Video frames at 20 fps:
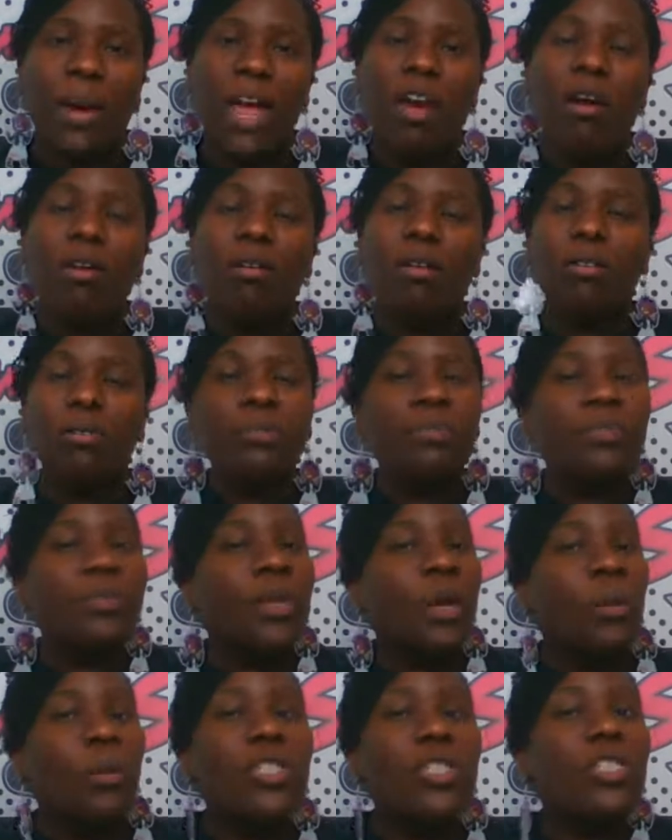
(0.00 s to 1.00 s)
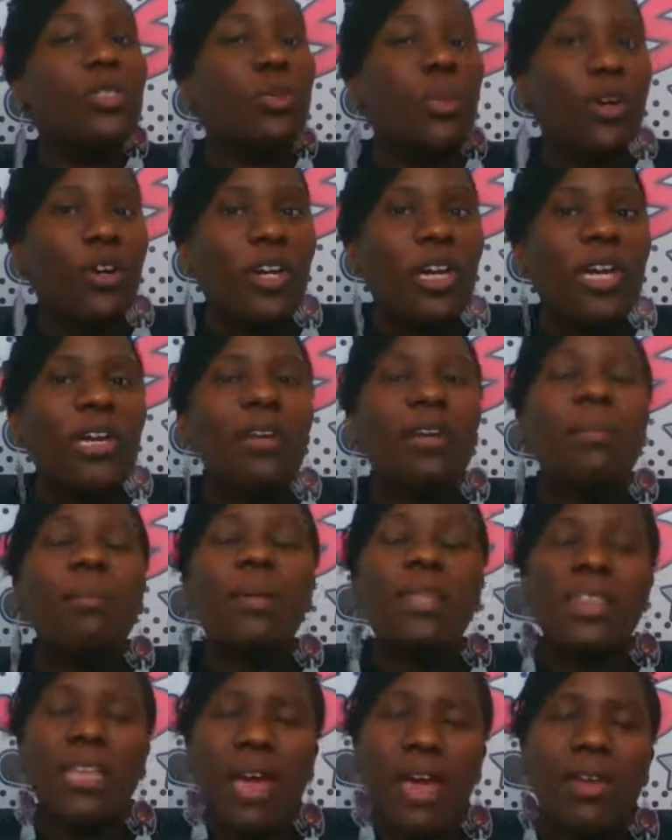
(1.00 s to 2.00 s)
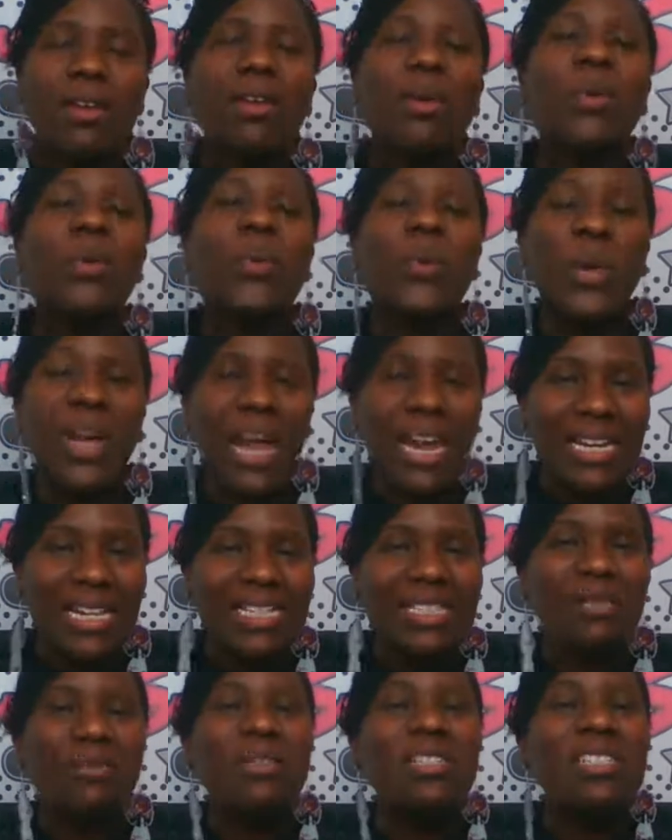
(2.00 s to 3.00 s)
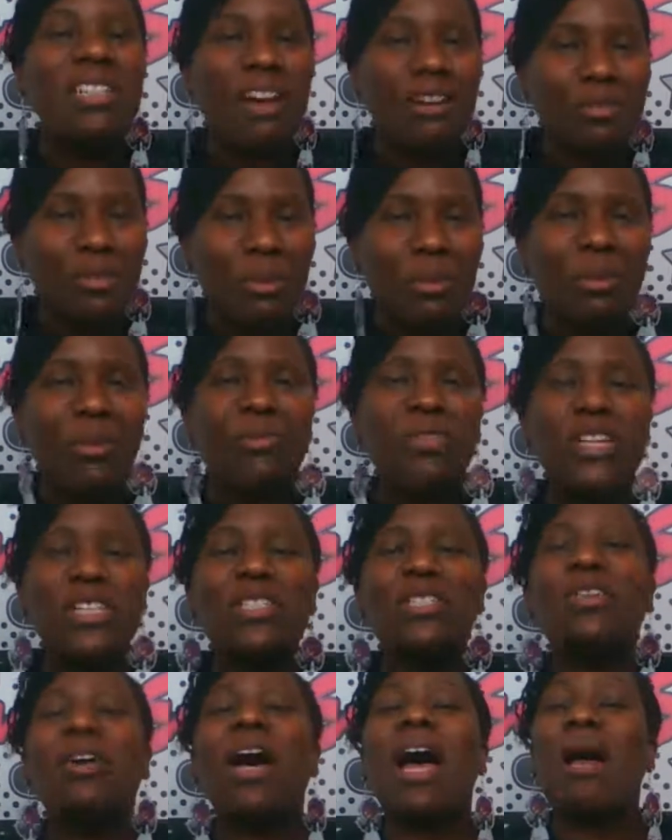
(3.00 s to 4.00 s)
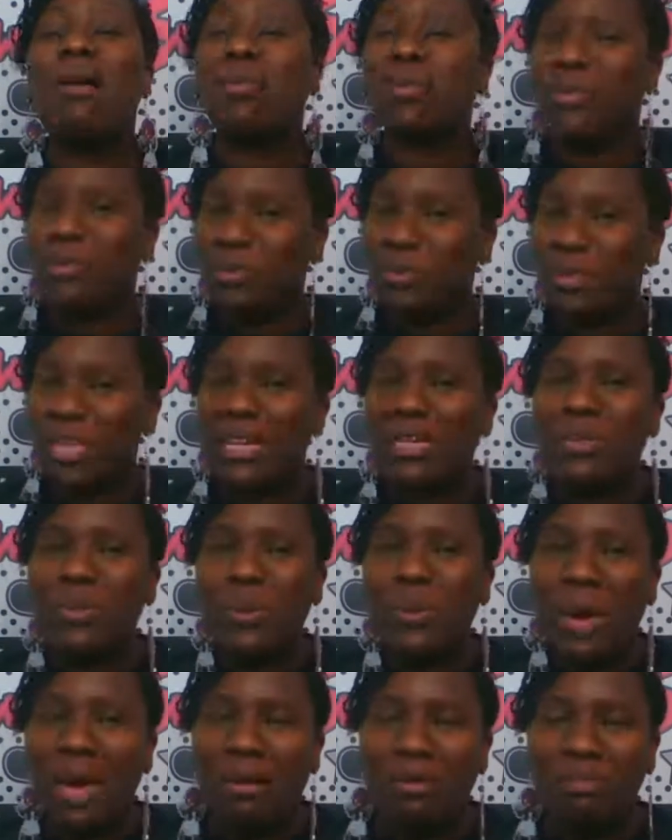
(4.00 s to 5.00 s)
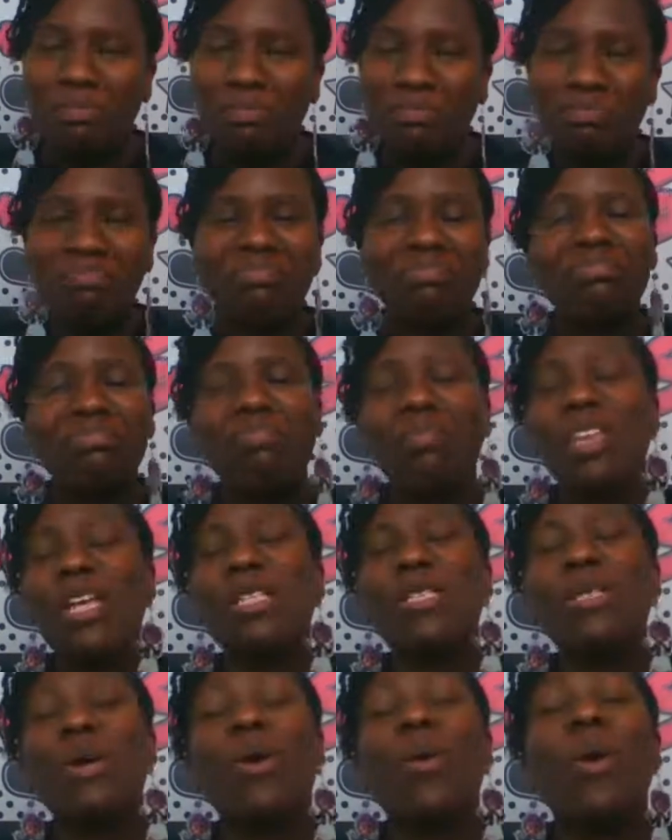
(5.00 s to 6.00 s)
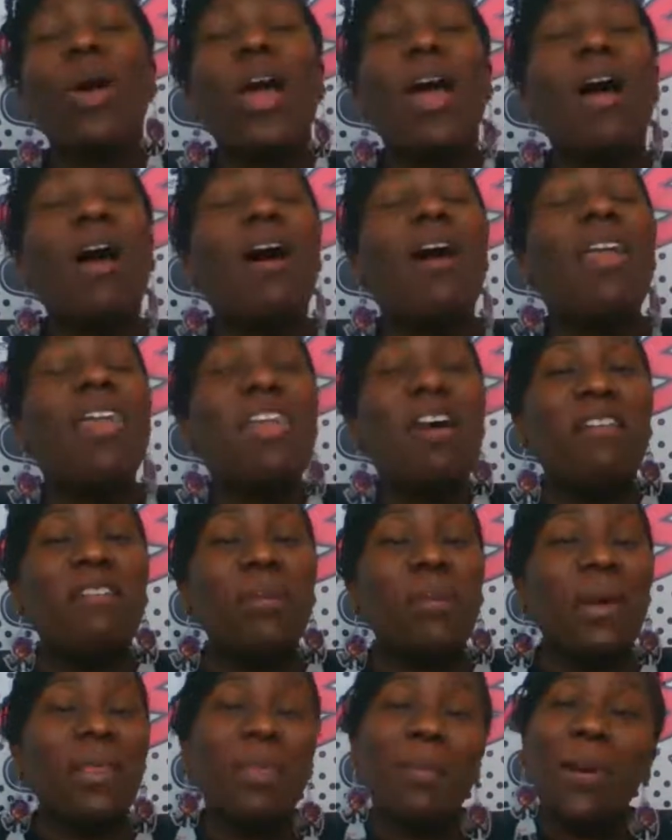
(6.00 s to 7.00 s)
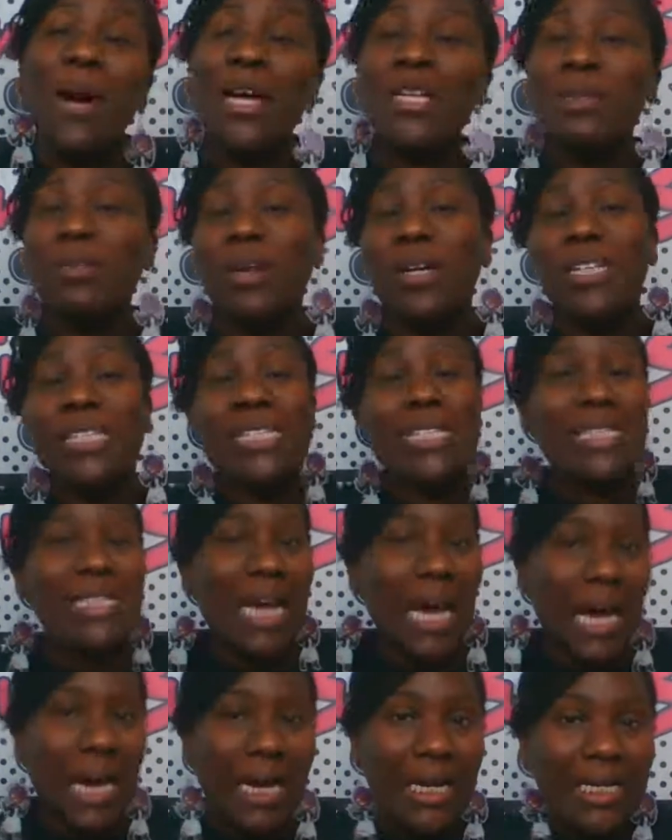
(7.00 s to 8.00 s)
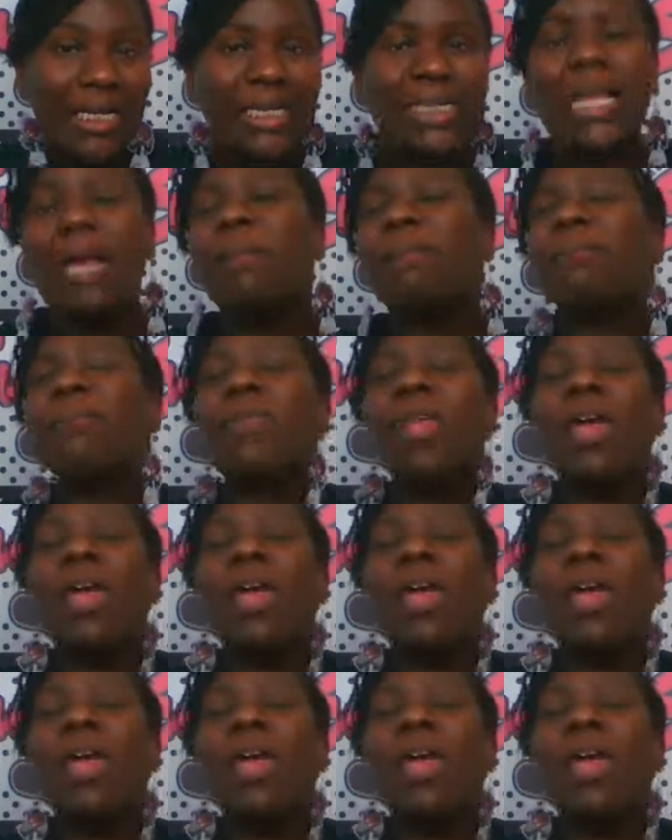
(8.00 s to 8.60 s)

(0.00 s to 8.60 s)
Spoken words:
on my own, which is working. But then when I need to reach out to a professional, I will do that as well. So enough about the Poshmark stocks.